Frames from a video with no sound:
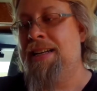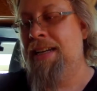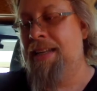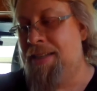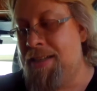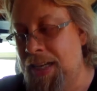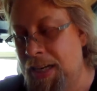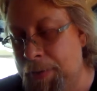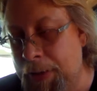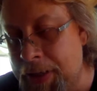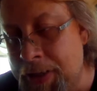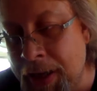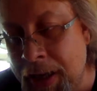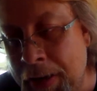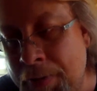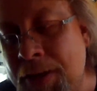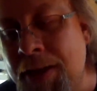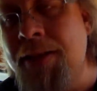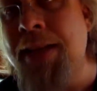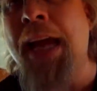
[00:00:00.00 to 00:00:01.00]
it's going to be
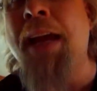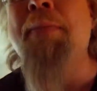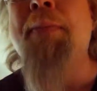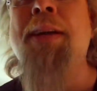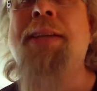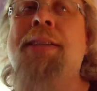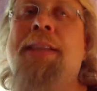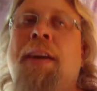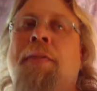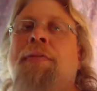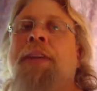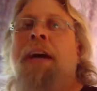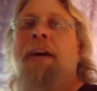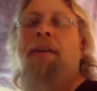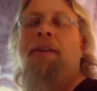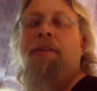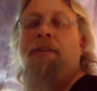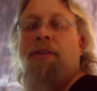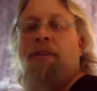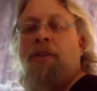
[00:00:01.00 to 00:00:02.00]
time to take my stuff
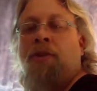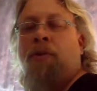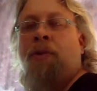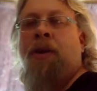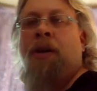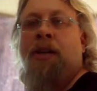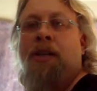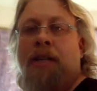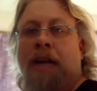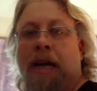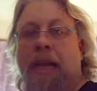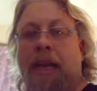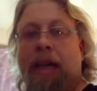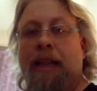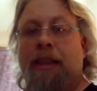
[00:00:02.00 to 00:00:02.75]
down in the storage. I got to